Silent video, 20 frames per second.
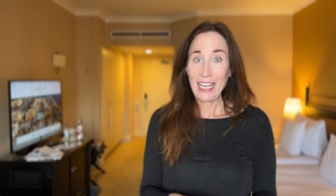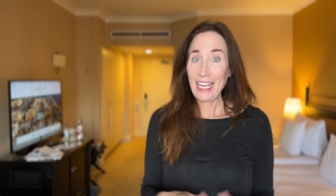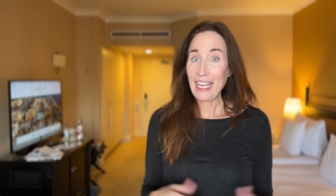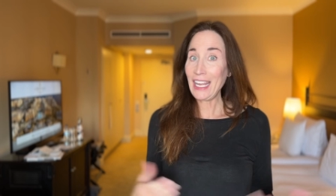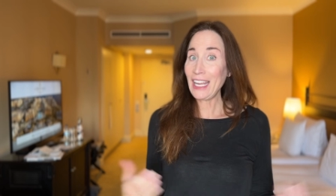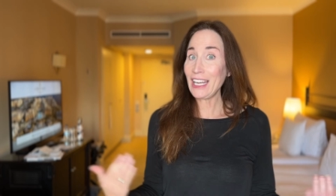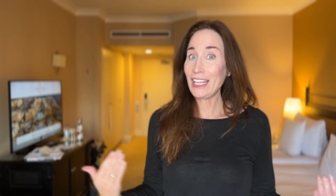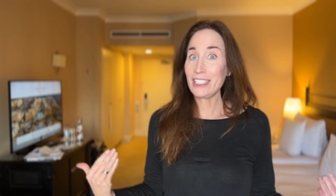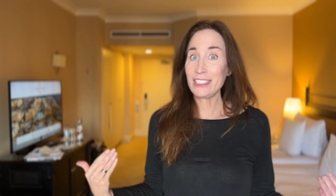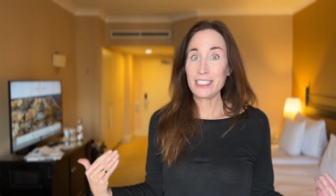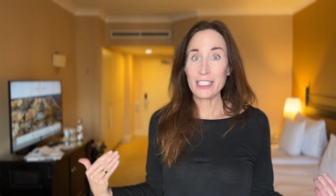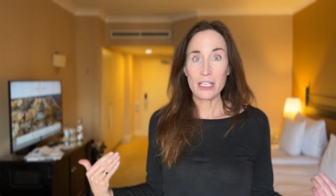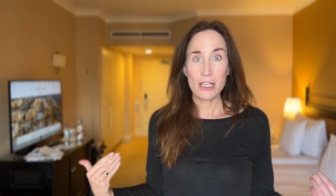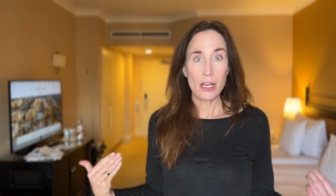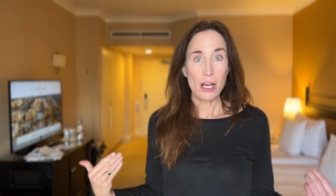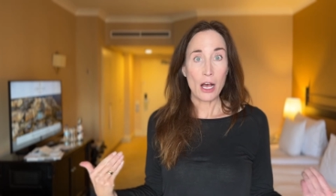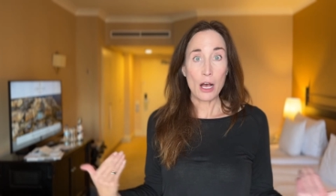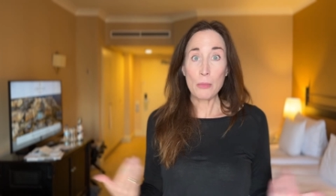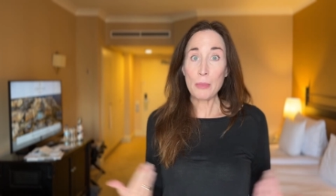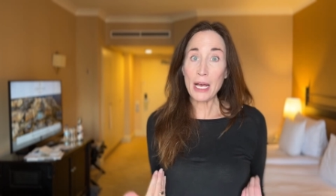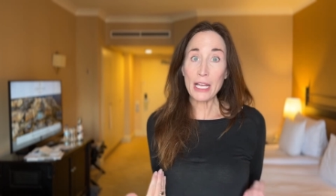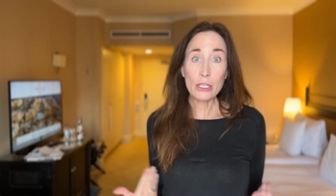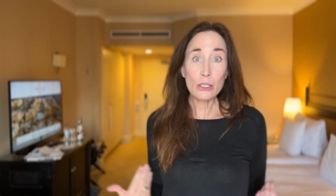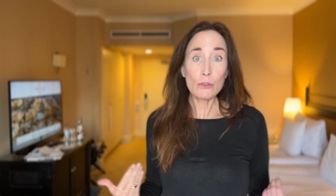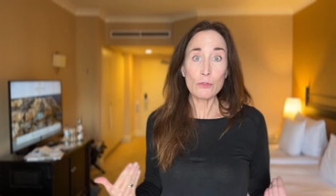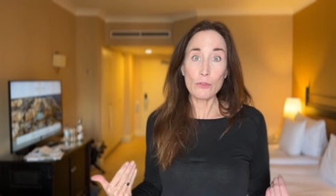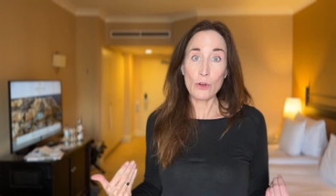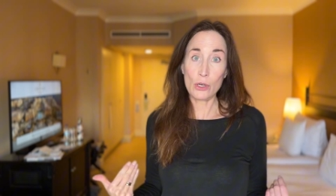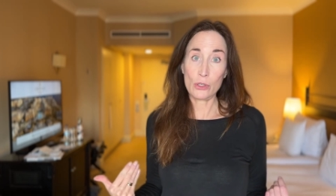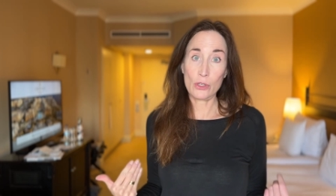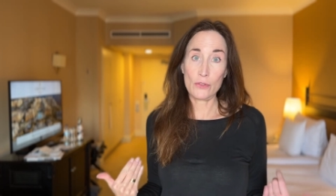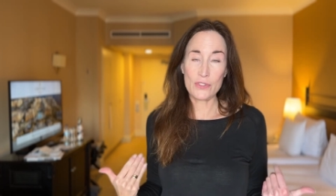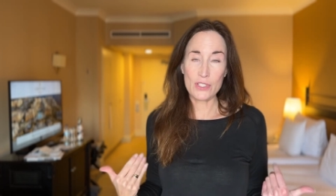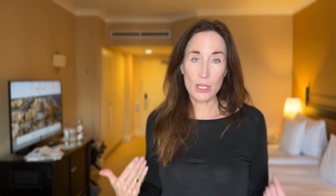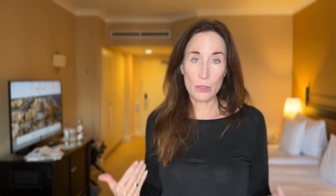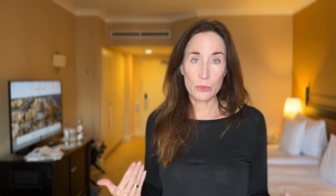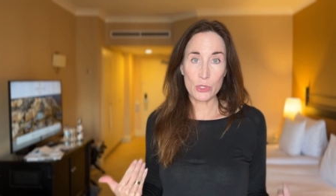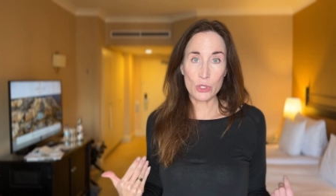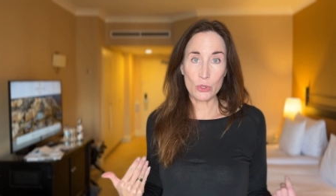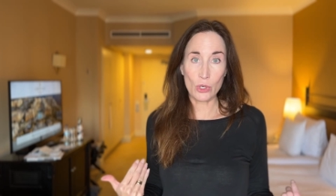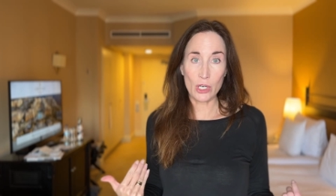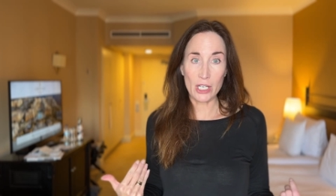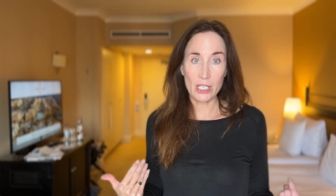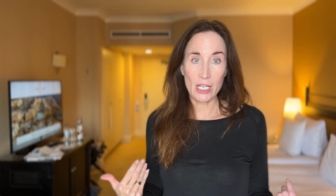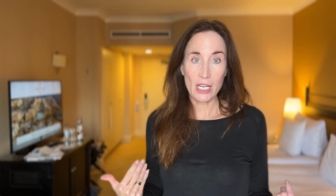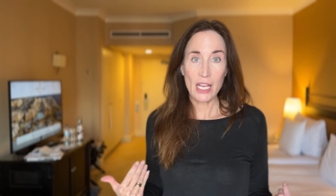and a microphone of some sort.